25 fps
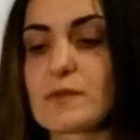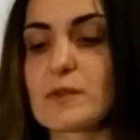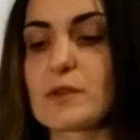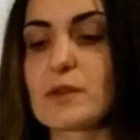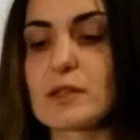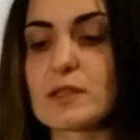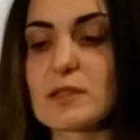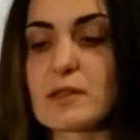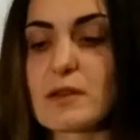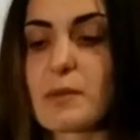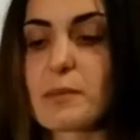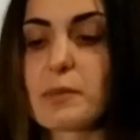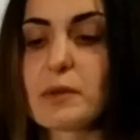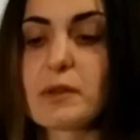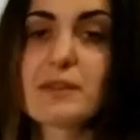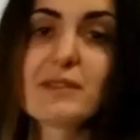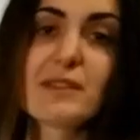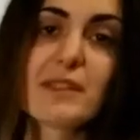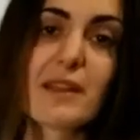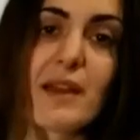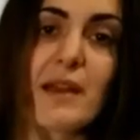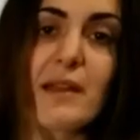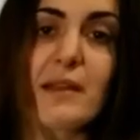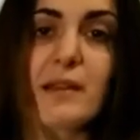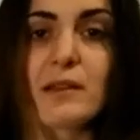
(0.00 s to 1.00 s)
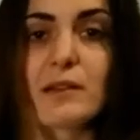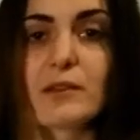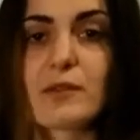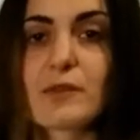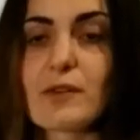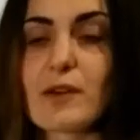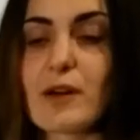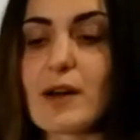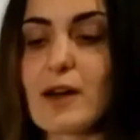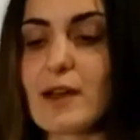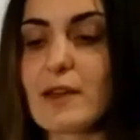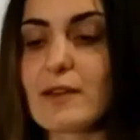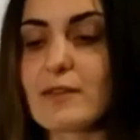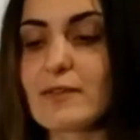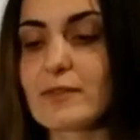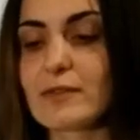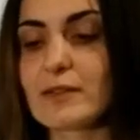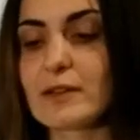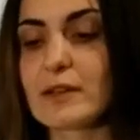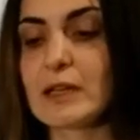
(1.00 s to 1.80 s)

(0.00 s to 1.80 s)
for example 10 and 5,